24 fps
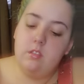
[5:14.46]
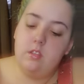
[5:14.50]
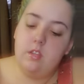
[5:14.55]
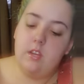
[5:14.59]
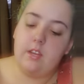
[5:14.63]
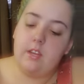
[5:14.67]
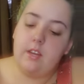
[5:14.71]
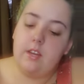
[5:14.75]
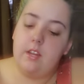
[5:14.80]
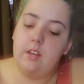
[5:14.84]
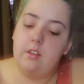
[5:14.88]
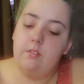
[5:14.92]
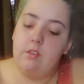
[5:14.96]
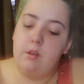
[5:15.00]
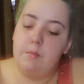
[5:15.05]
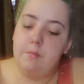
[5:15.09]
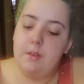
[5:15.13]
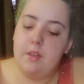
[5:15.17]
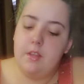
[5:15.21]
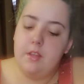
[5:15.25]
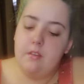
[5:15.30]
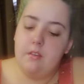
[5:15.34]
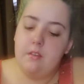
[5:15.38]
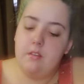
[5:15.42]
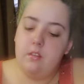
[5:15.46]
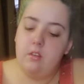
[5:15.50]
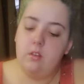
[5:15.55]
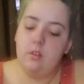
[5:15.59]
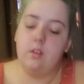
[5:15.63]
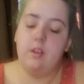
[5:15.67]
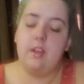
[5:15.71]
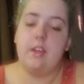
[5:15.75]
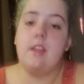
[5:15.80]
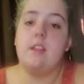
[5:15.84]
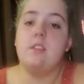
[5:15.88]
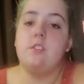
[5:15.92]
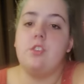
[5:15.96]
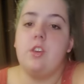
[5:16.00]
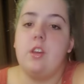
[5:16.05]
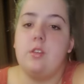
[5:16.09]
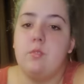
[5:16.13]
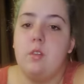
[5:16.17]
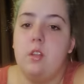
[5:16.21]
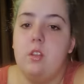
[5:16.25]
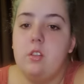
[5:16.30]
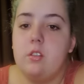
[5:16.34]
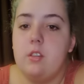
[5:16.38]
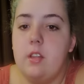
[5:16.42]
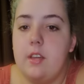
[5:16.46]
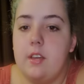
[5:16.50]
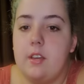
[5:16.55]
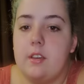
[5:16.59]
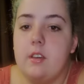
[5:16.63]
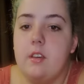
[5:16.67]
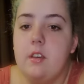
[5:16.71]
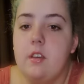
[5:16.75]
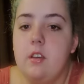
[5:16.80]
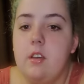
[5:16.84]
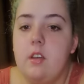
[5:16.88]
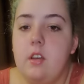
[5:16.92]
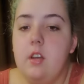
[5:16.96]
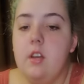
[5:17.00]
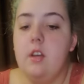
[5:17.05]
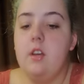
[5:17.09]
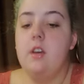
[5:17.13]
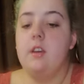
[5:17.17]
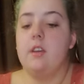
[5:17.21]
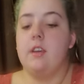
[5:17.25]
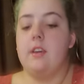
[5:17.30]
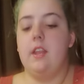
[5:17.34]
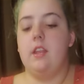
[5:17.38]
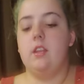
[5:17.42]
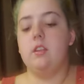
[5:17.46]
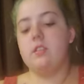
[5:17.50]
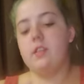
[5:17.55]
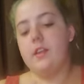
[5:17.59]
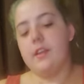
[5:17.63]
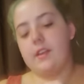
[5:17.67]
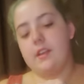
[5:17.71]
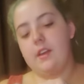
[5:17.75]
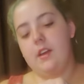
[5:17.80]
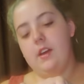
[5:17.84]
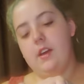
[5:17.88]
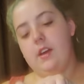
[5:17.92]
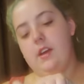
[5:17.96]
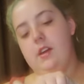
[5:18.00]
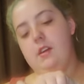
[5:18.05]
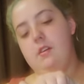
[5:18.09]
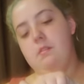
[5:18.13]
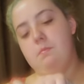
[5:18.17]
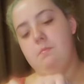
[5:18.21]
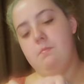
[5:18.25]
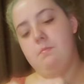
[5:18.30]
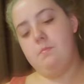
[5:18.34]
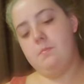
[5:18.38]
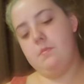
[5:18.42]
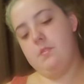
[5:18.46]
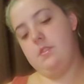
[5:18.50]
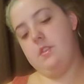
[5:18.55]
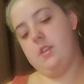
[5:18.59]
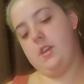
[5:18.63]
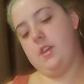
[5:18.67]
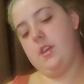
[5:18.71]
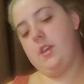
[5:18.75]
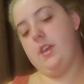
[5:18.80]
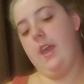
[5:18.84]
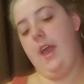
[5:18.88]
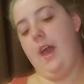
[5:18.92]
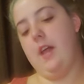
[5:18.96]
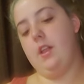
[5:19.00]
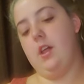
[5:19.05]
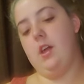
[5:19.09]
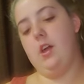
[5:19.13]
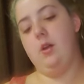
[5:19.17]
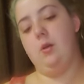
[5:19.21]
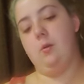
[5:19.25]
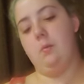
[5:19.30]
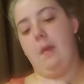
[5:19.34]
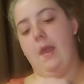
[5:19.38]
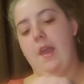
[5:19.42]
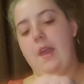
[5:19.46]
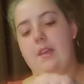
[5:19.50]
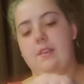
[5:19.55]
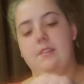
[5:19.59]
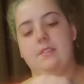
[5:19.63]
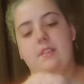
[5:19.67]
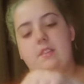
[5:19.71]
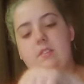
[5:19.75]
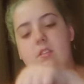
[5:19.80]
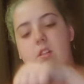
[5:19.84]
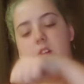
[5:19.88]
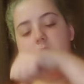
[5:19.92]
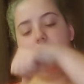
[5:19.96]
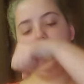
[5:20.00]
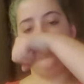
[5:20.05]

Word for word: I got to rub it in. Oh, I didn't show you guys what it looked like. Kind of looks like a... Uh, like a yellow paste, that's all it